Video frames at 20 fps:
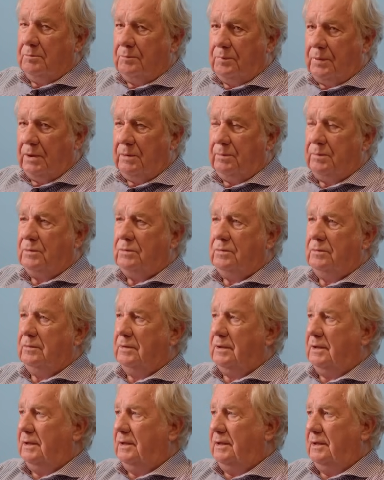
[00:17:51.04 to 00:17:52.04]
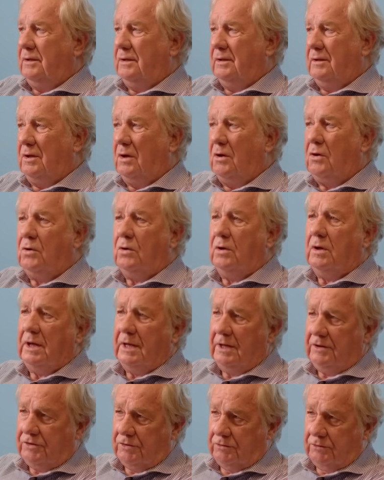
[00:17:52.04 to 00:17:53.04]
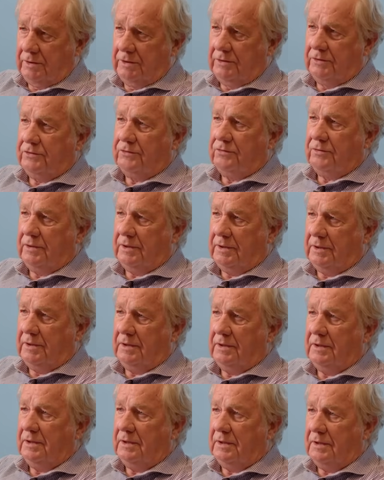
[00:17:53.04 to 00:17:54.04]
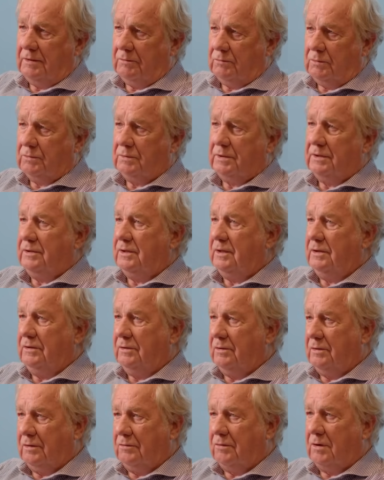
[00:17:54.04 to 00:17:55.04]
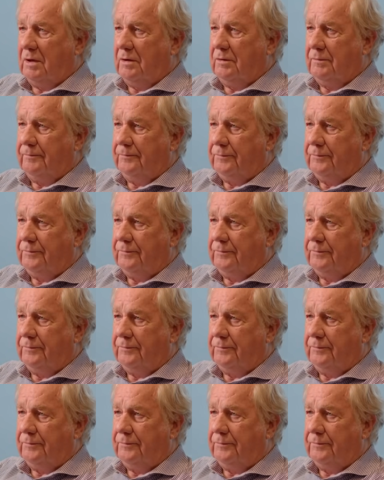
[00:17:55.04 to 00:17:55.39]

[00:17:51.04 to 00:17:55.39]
People, the whole leisure industry will continue to grow.